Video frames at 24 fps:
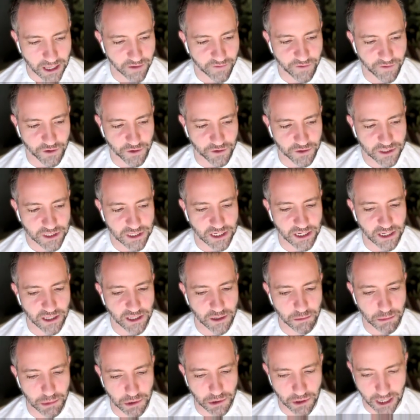if you see the
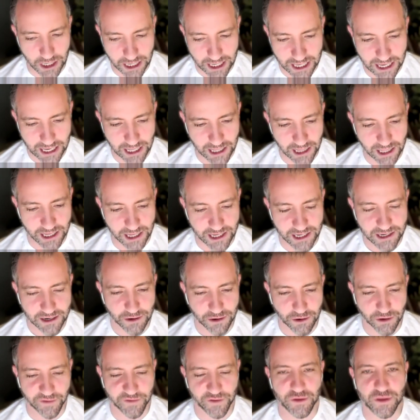Buddha, kill it,
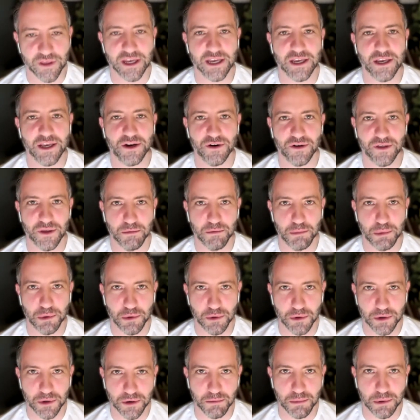or if you think you're the
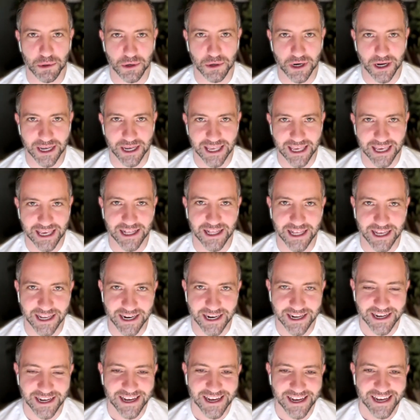Bu- Buddha, kill it
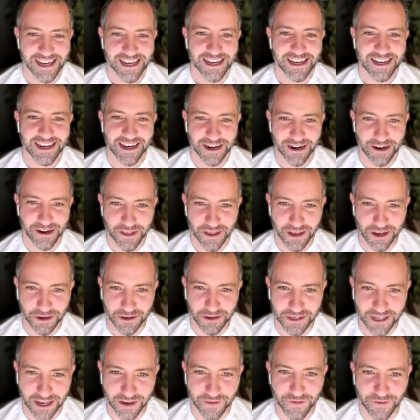kind of thing.
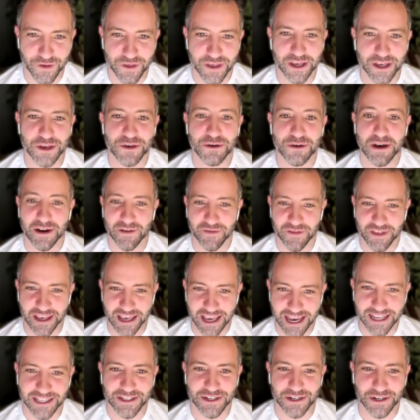It's like if you think you have the
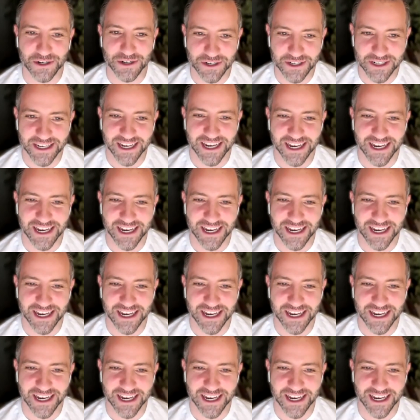answers,